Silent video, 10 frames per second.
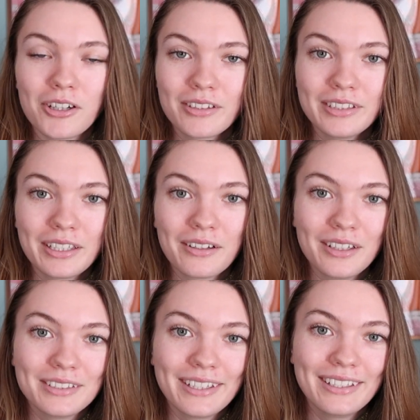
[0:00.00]
gardening
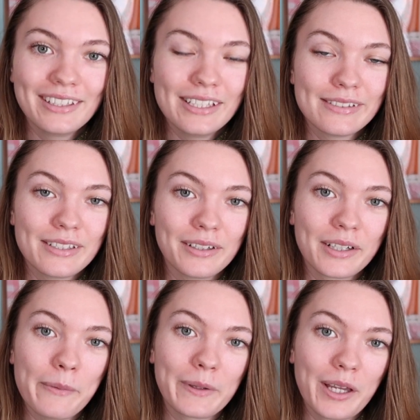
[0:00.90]
content this year
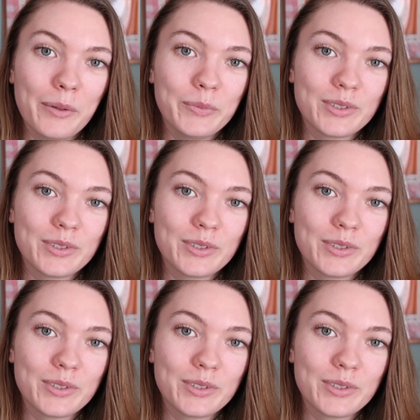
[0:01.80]
coming up,